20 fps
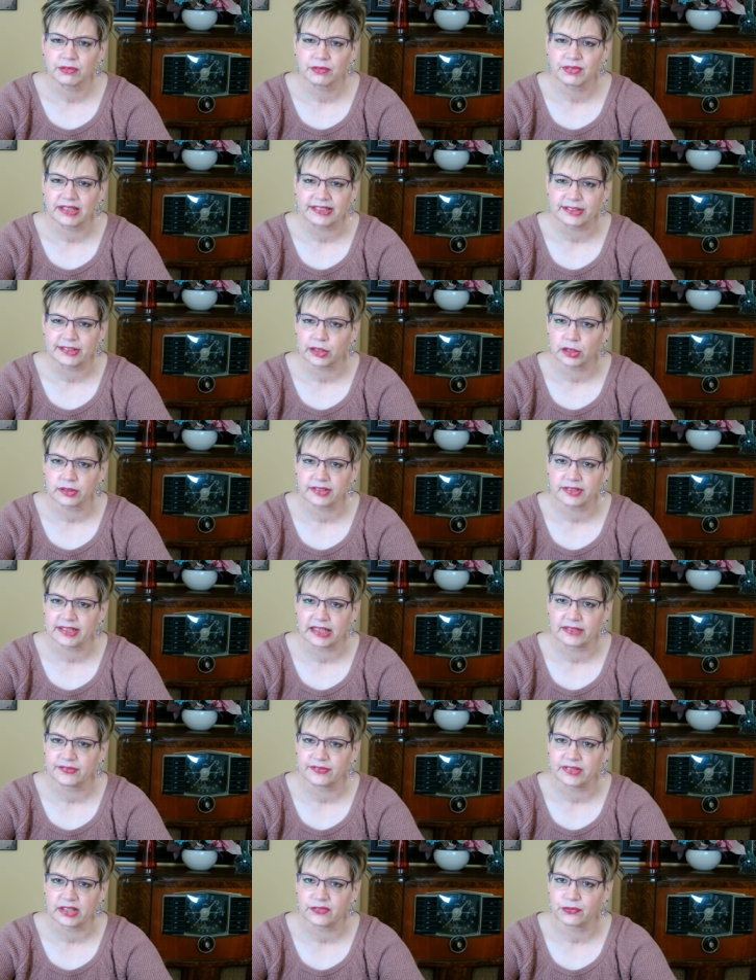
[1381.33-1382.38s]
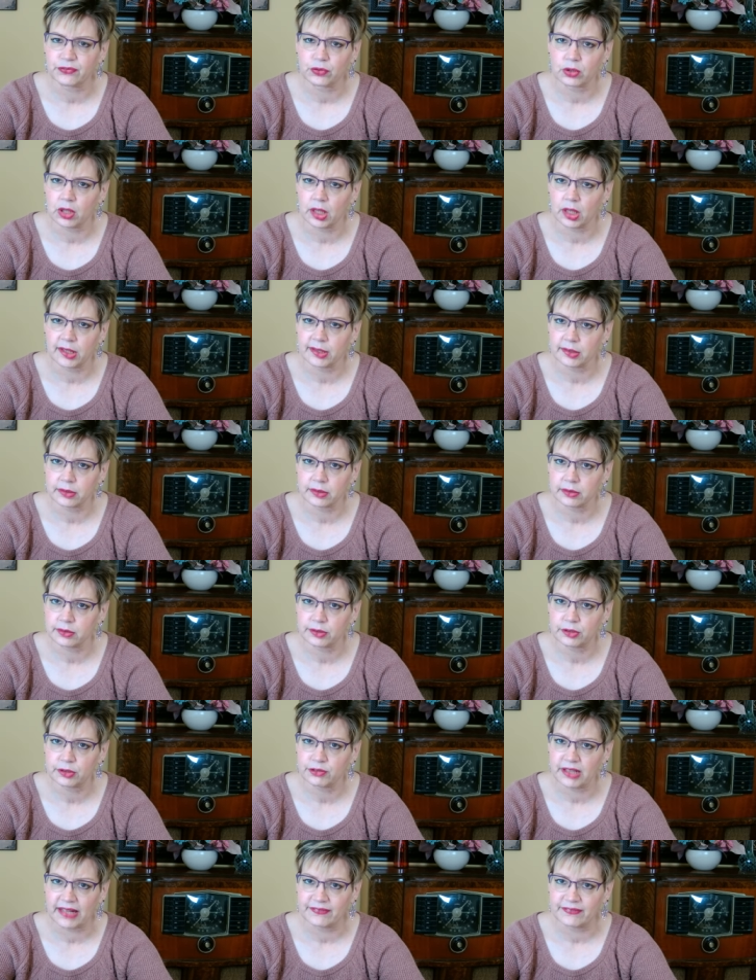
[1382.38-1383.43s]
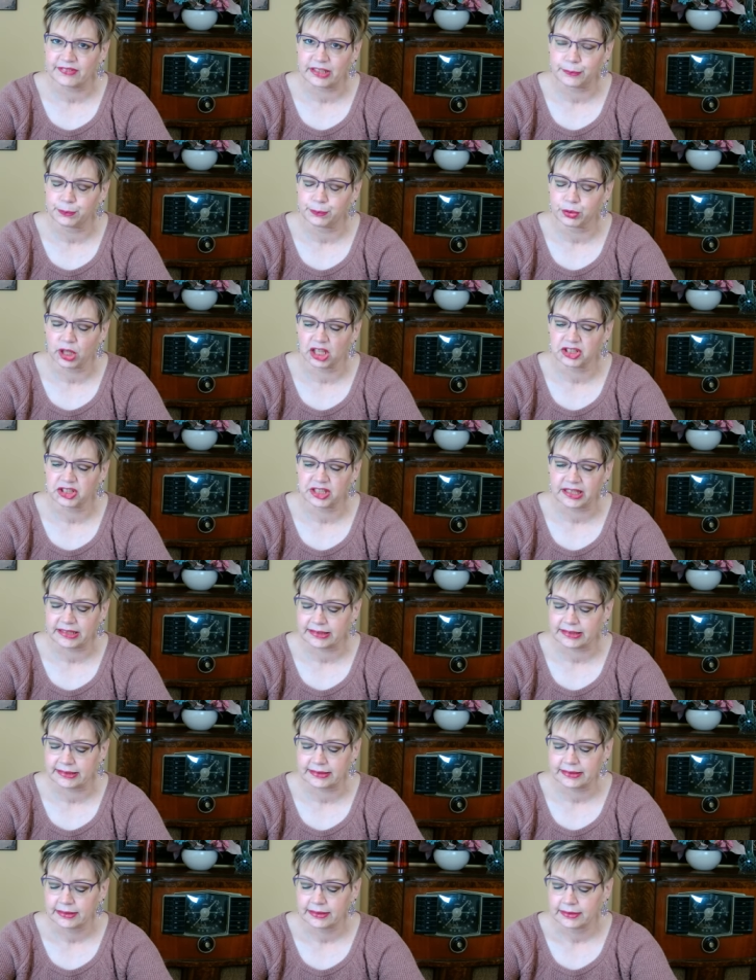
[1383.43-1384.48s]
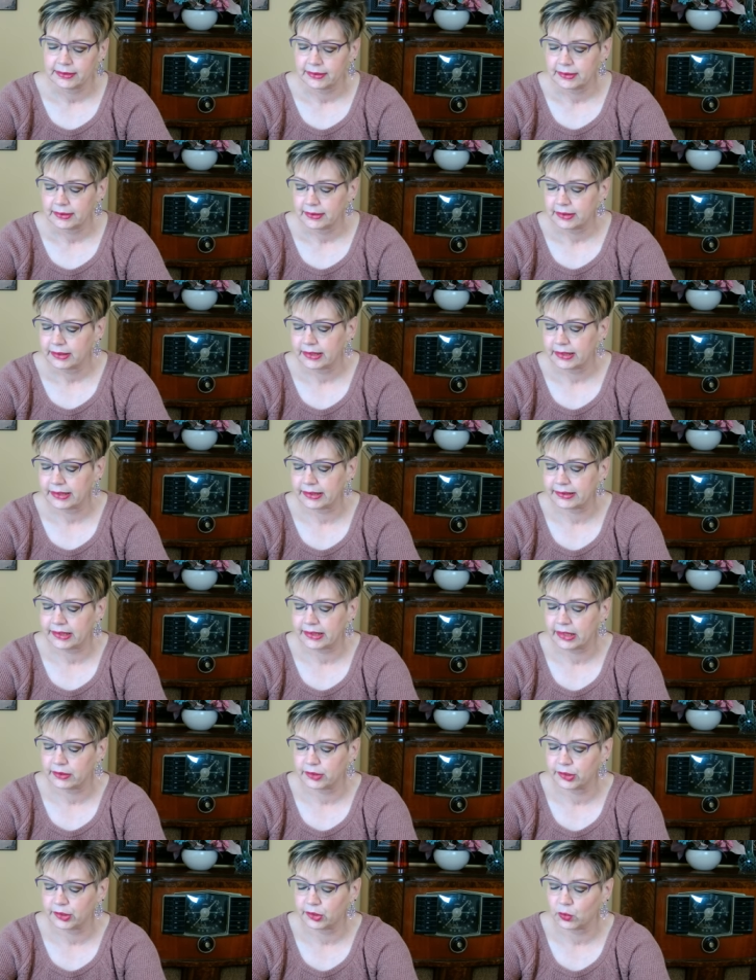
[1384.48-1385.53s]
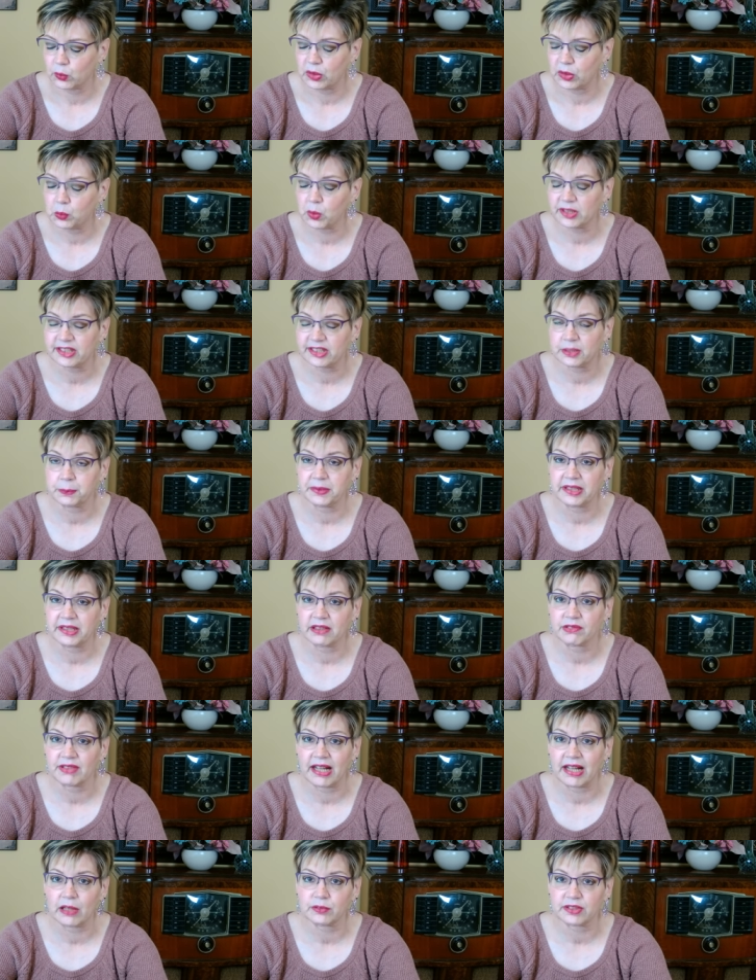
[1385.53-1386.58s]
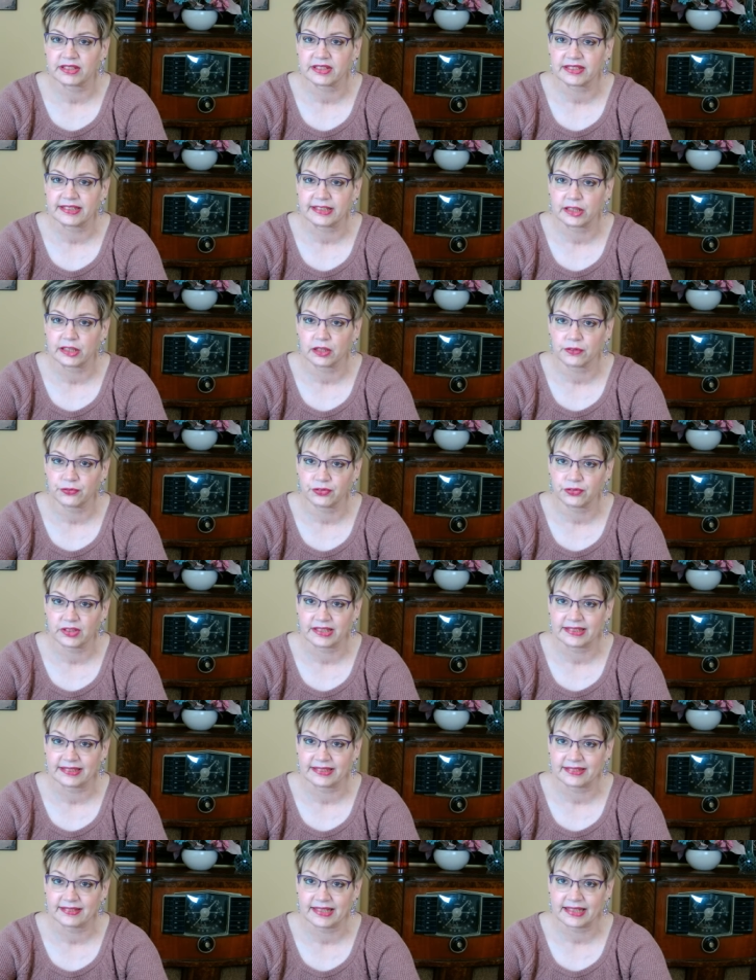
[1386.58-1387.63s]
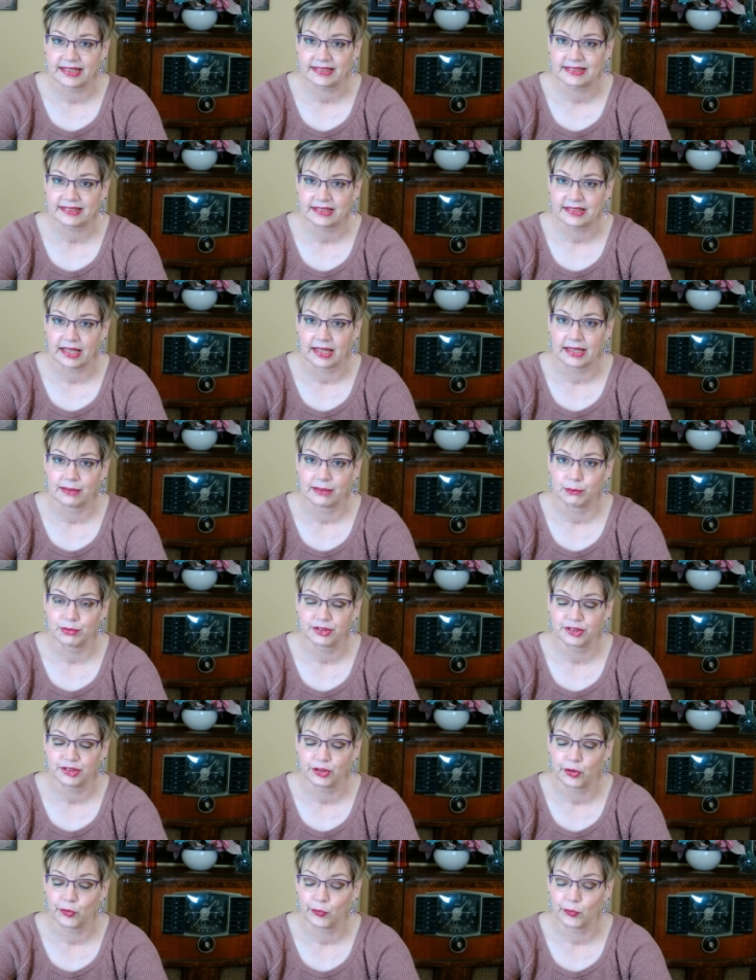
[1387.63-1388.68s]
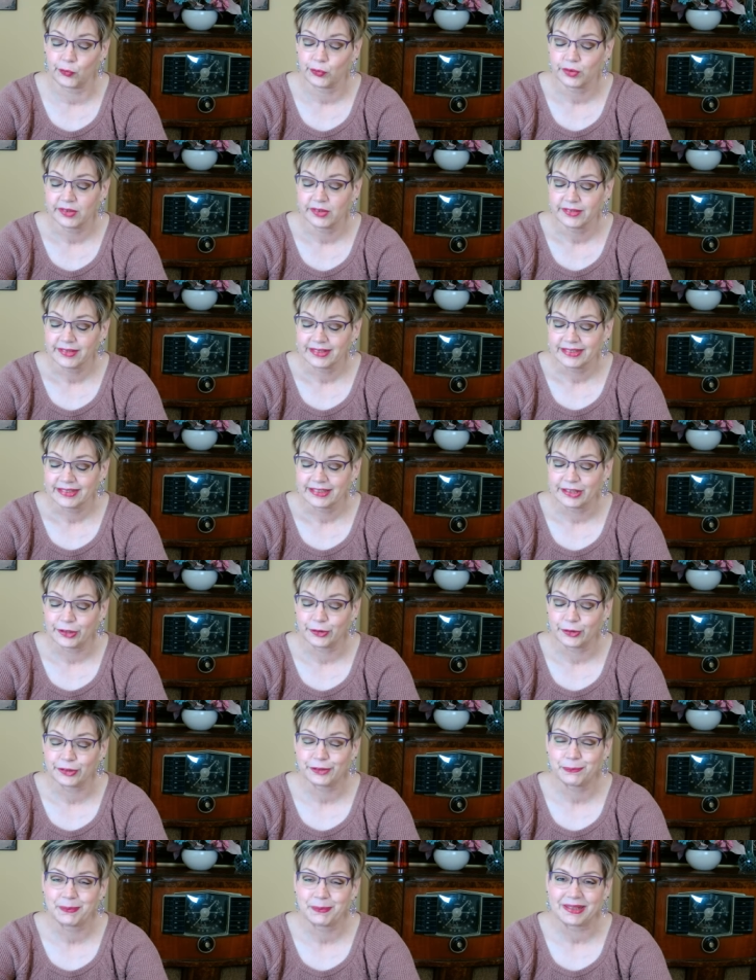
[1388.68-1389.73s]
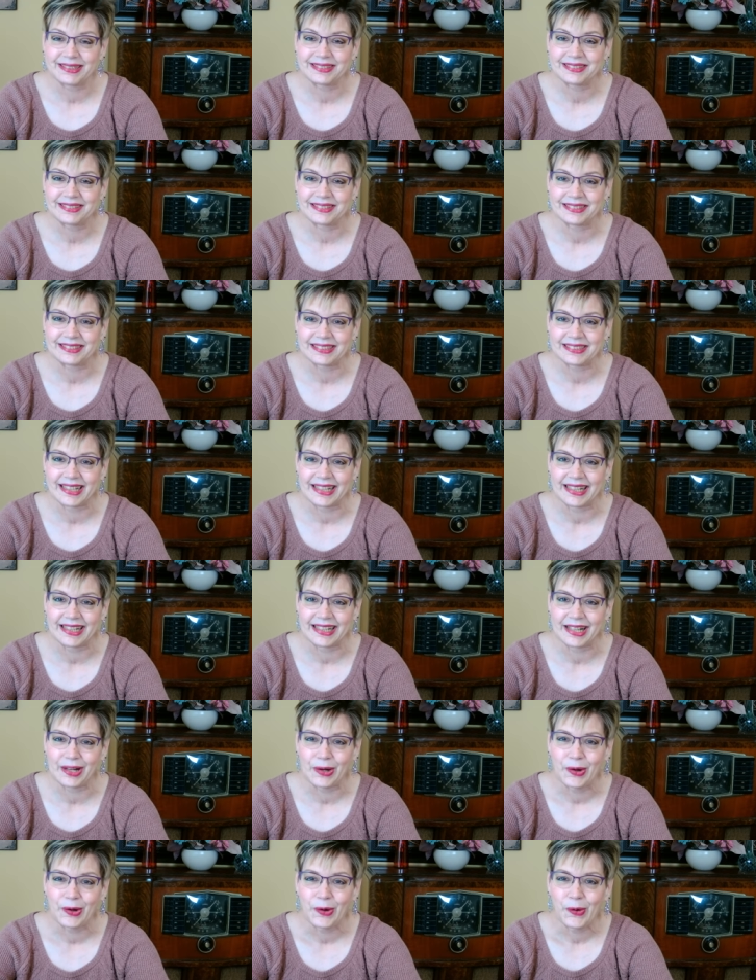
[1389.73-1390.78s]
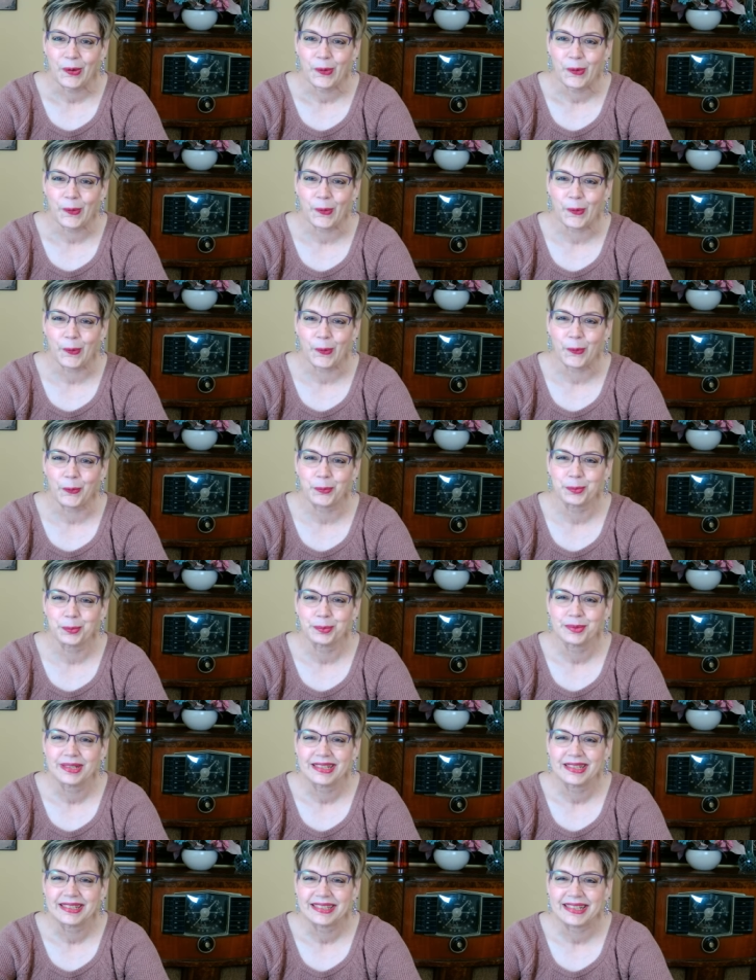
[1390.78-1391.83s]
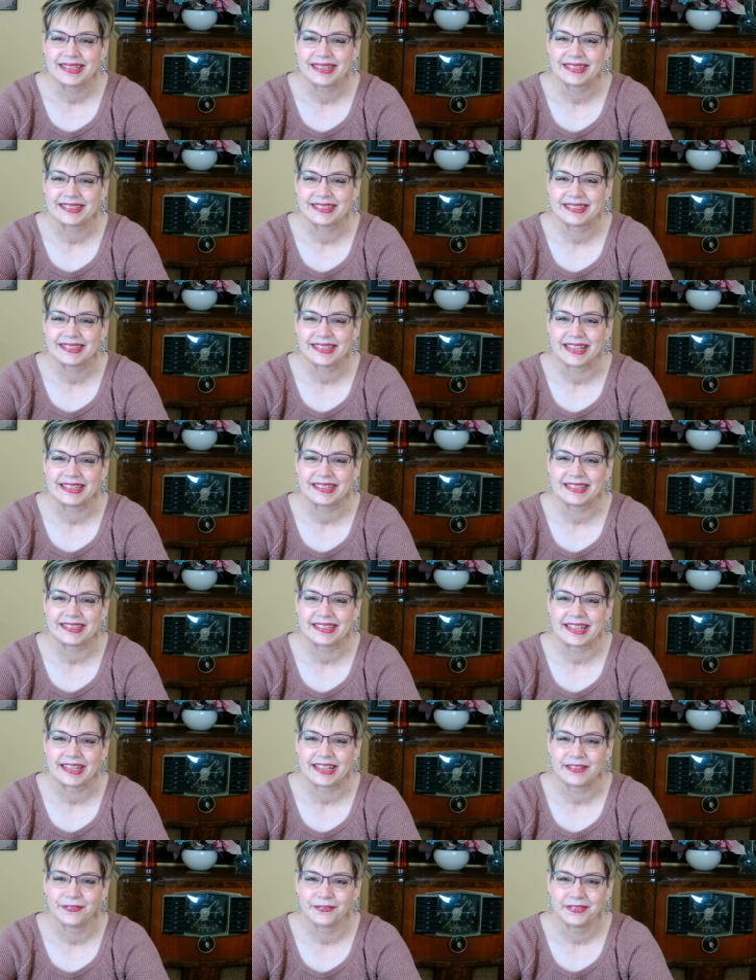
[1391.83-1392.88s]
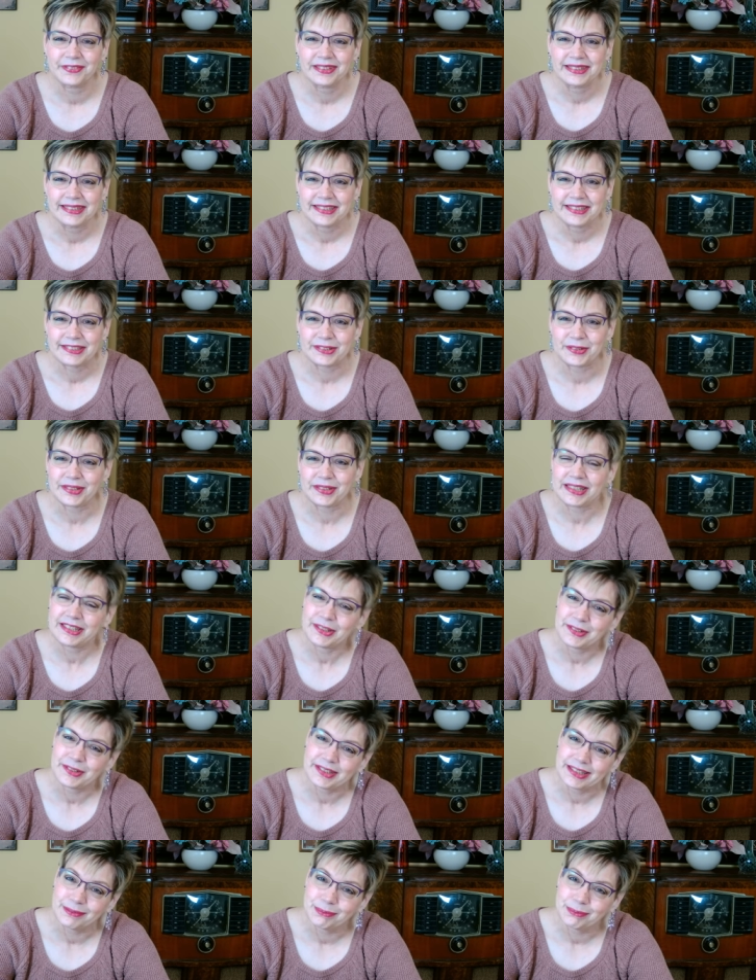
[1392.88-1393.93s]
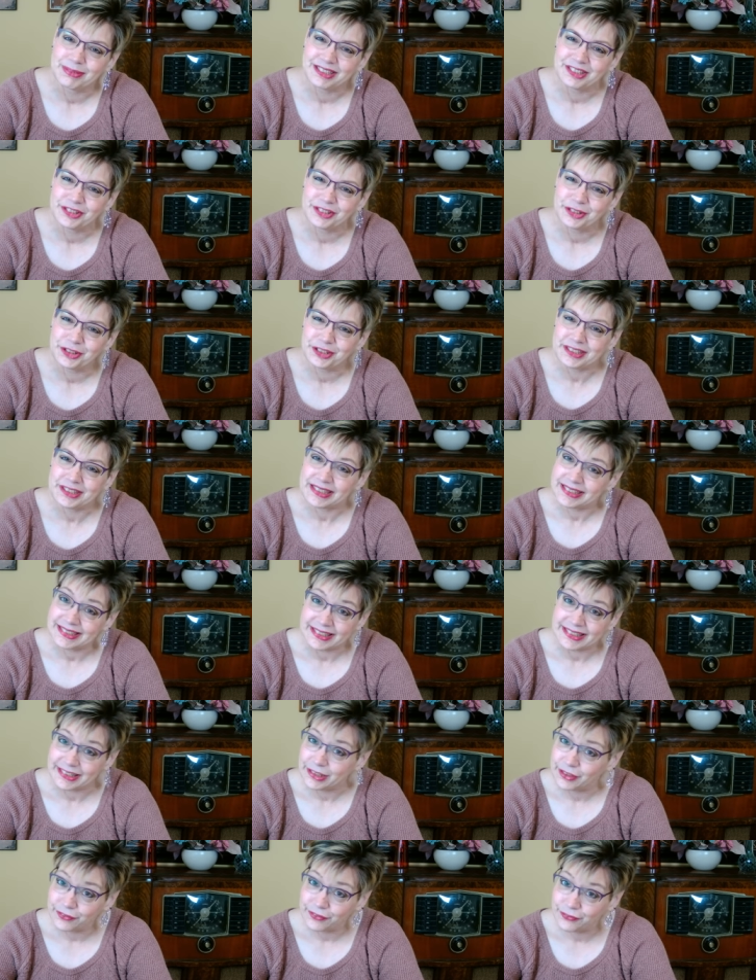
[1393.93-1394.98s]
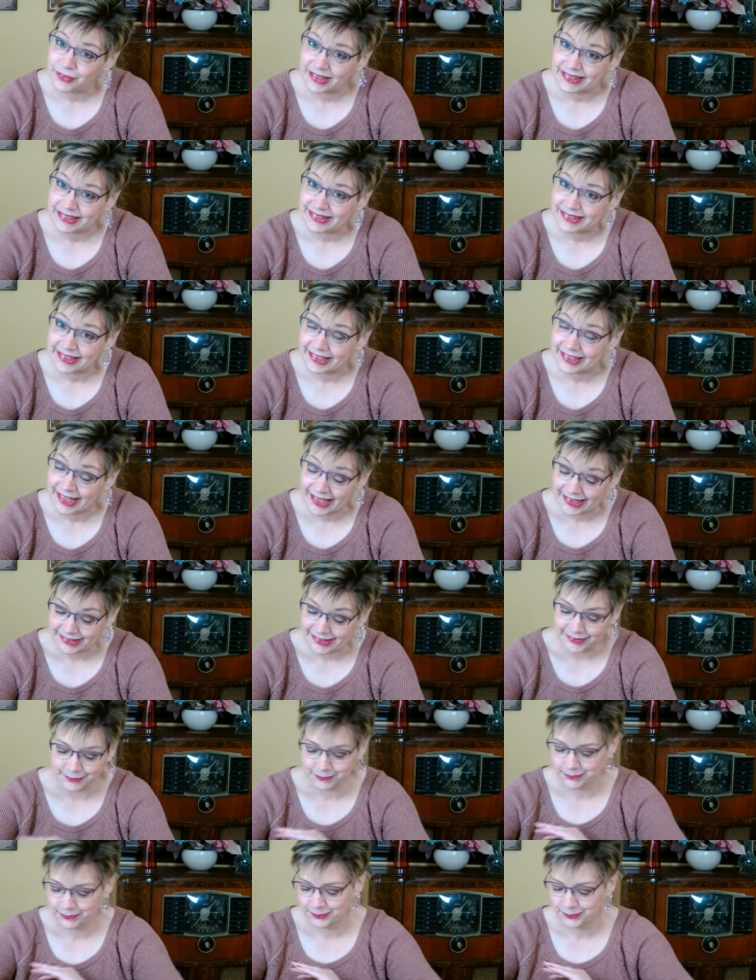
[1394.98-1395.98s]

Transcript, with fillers: risk our safety for our crafty projects, and you know we want to be around to see our friends next time. So you know it's best to stay home and stay safe so that you can be sure to see your friends again.